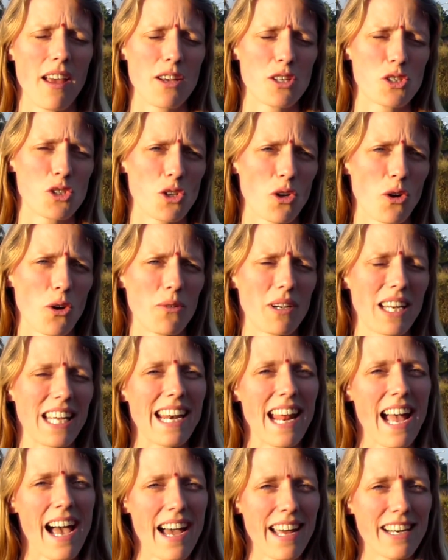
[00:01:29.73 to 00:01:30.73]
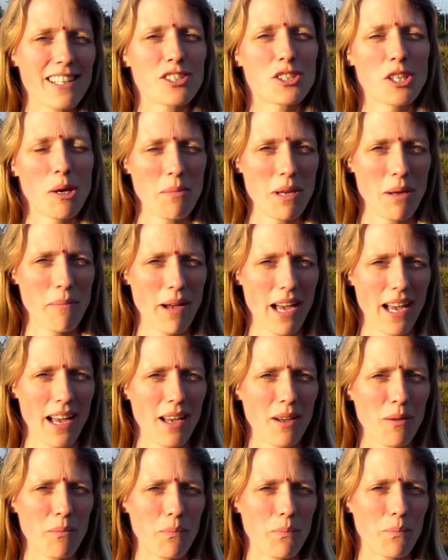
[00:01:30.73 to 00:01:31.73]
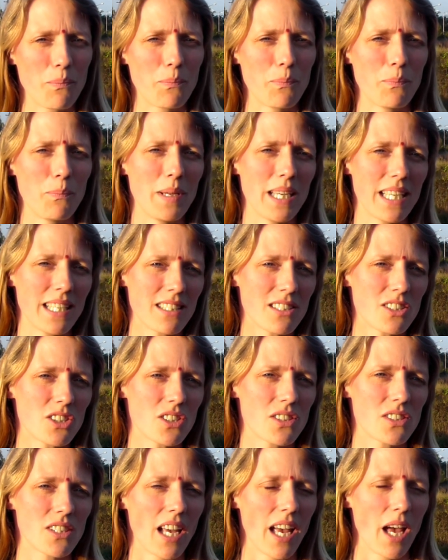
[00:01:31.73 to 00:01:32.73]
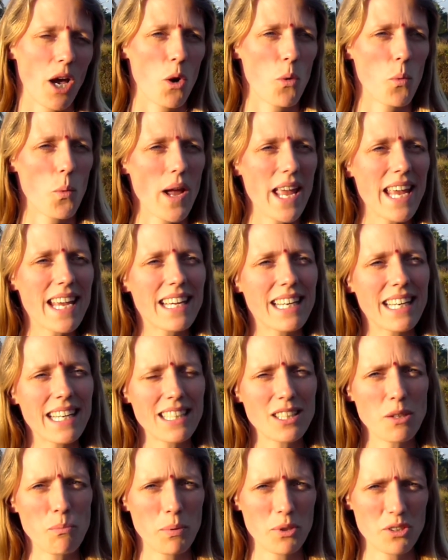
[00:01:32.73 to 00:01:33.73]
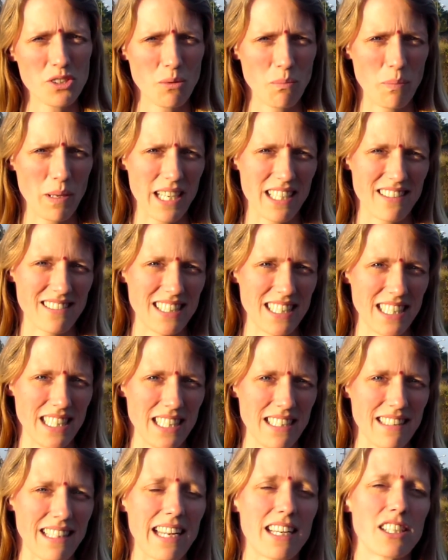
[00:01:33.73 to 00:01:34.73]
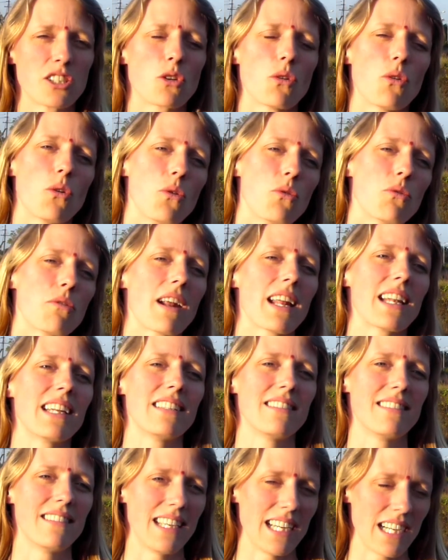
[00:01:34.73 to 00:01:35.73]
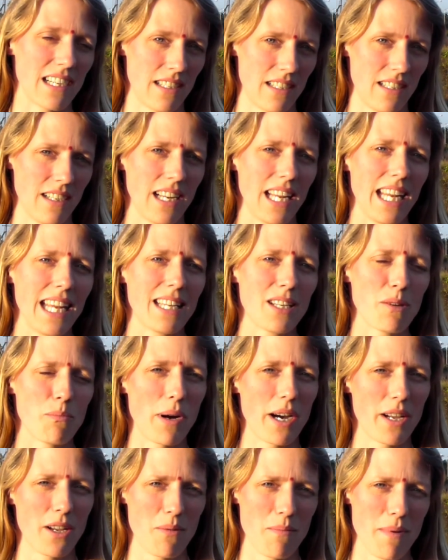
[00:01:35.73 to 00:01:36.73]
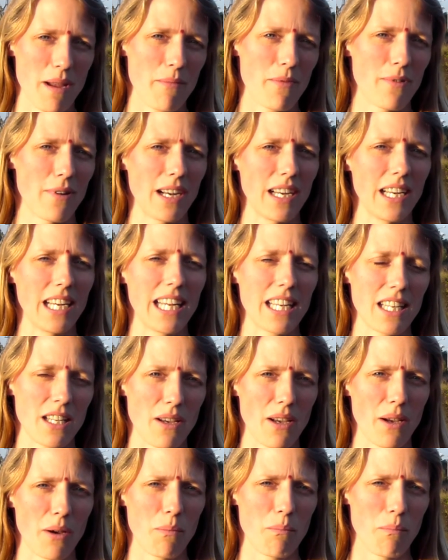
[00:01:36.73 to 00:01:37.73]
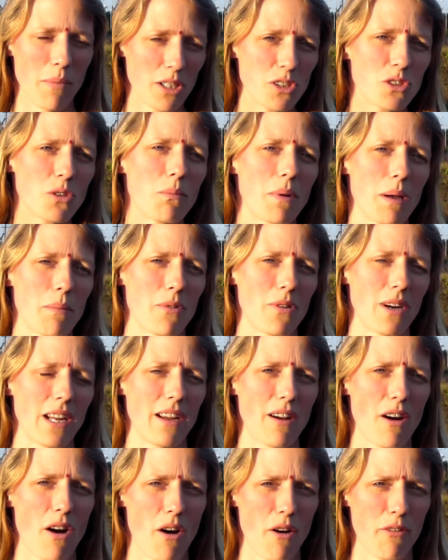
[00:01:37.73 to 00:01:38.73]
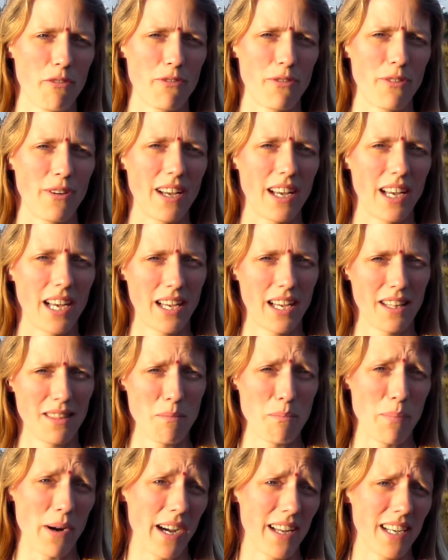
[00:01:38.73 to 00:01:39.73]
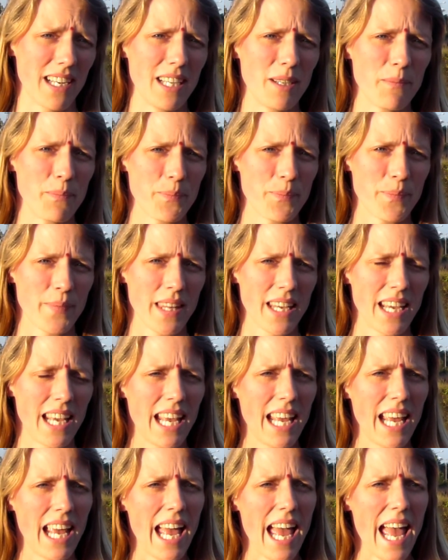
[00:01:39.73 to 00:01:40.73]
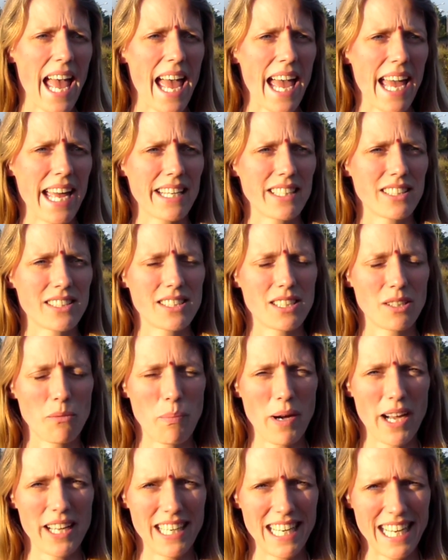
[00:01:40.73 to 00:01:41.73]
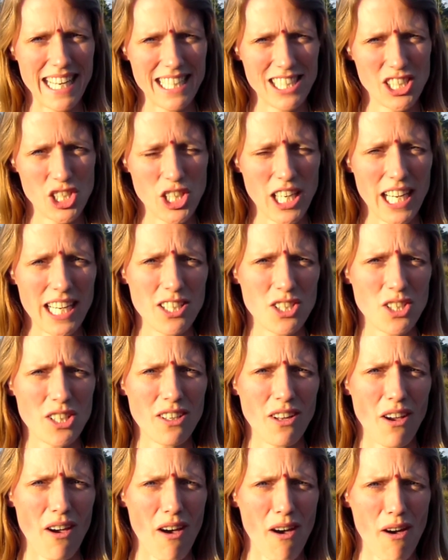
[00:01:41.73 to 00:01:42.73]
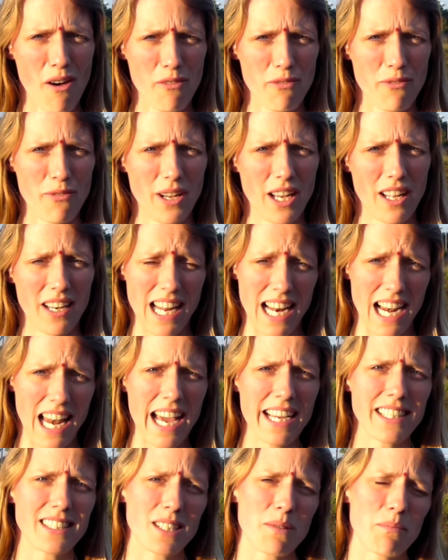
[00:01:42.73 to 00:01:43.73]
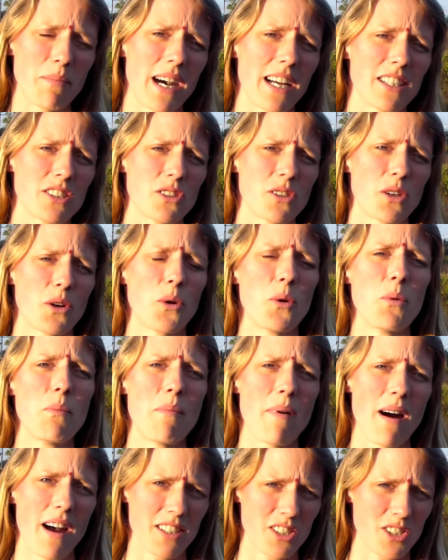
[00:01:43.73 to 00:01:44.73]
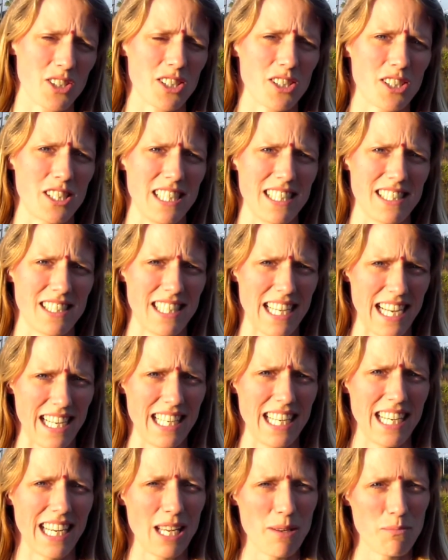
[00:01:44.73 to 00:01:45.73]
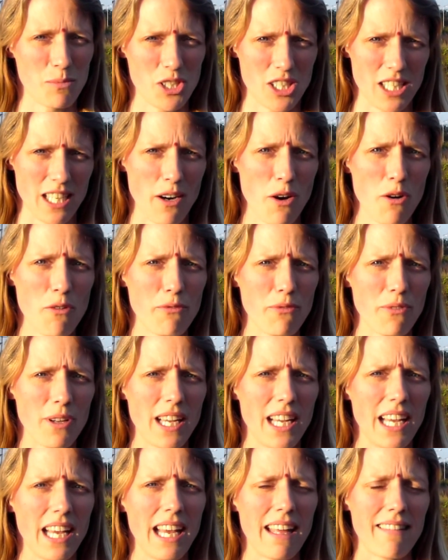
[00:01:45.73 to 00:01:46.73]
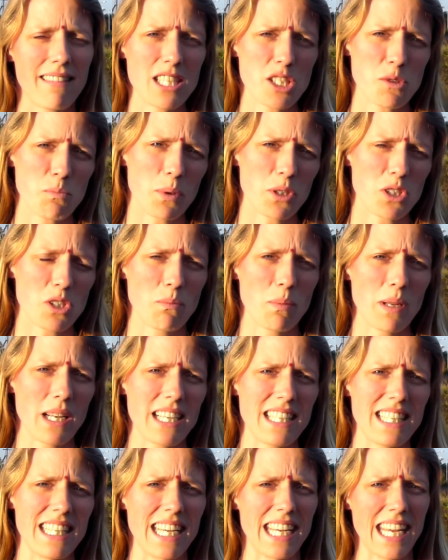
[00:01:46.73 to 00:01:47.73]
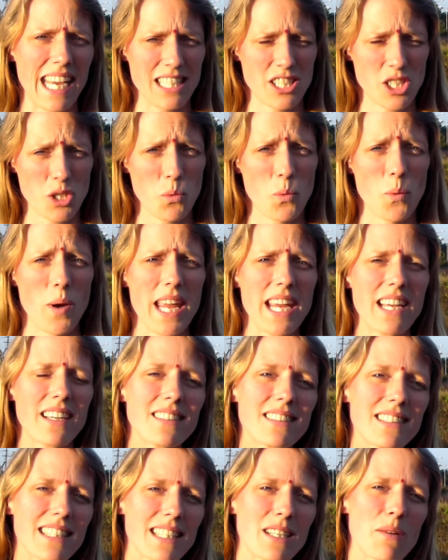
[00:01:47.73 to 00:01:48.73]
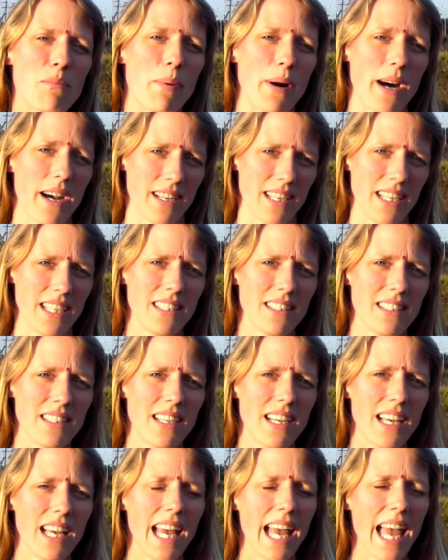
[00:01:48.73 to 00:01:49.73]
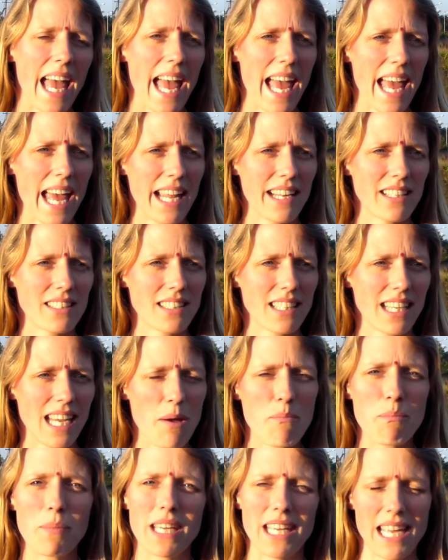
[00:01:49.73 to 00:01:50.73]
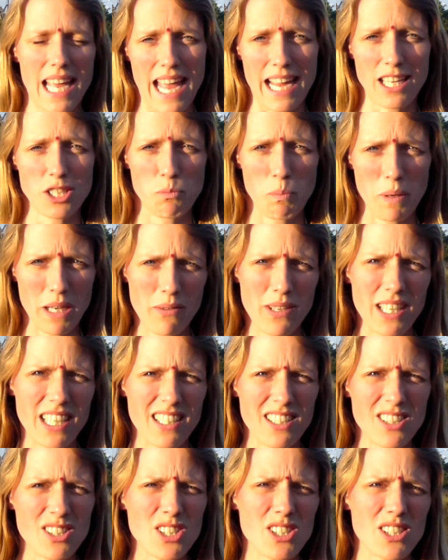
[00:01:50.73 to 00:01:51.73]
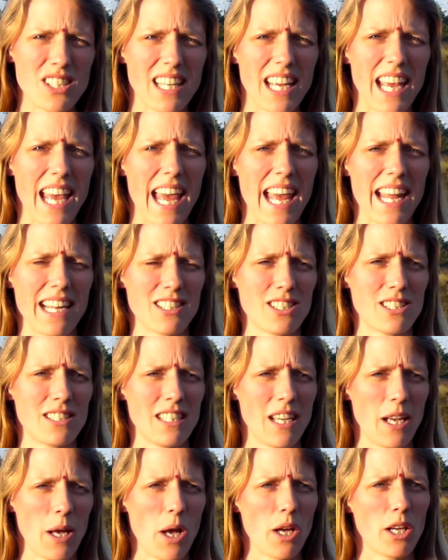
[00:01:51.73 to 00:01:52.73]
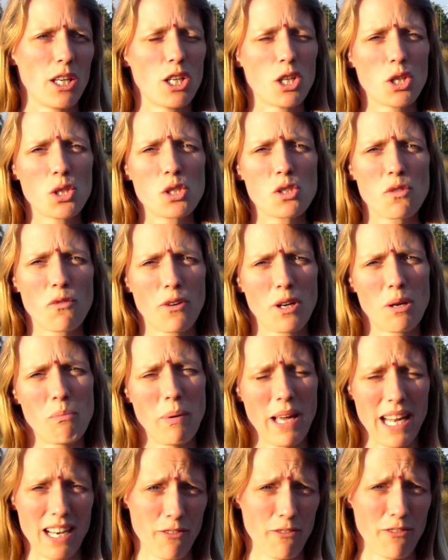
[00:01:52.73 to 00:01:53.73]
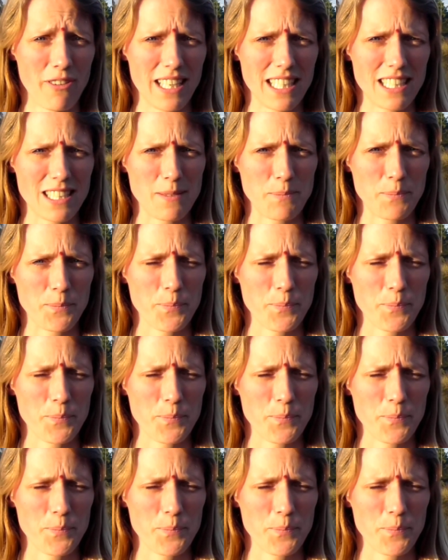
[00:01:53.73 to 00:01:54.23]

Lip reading: So Nirahara Samyama means awakening the possibility that is already there in the biomemory, in the muscle memory of the body. And by the initiation of an enlightened master who masters this technique himself, this possibility gets awakened in the body and can be experienced and used for the benefit.